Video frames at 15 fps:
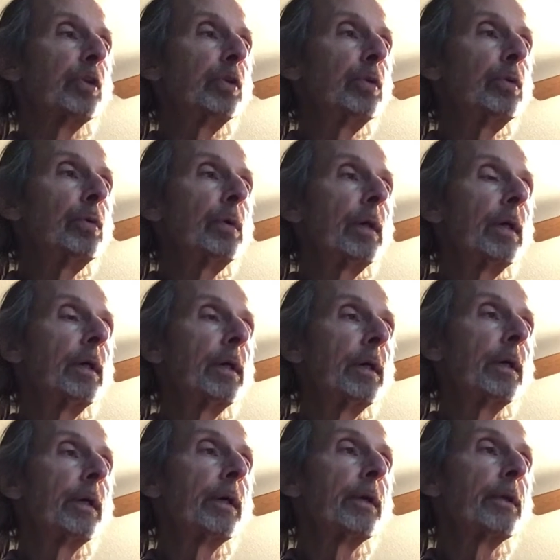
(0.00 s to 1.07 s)
2,
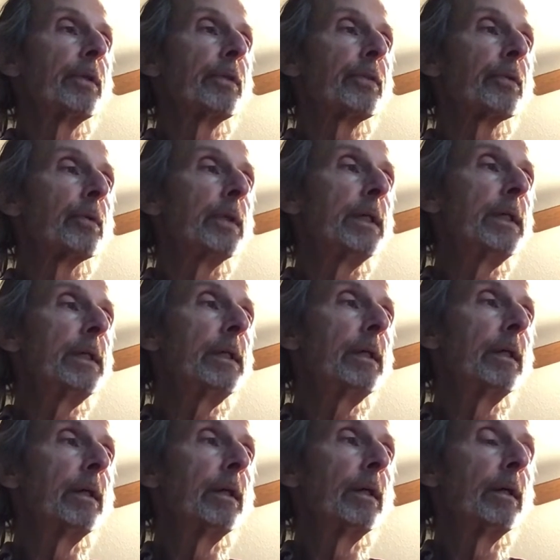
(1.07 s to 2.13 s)

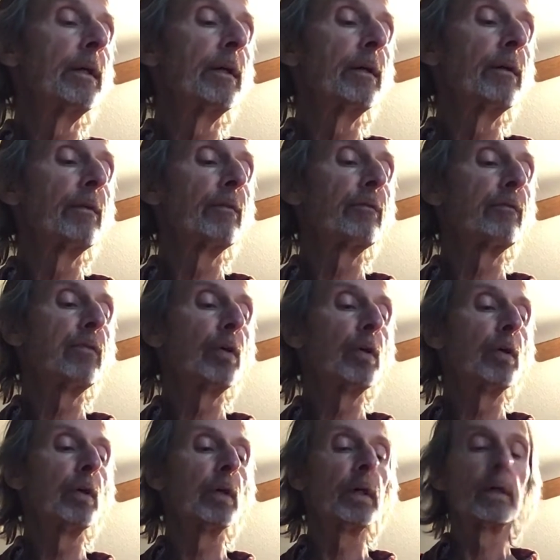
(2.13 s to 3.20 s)
3,
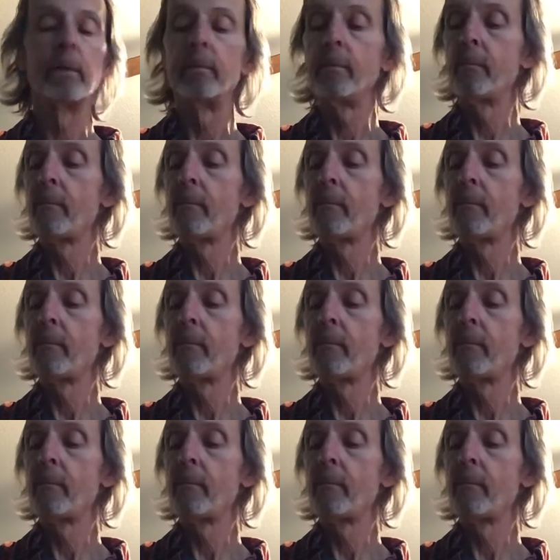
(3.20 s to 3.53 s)
4.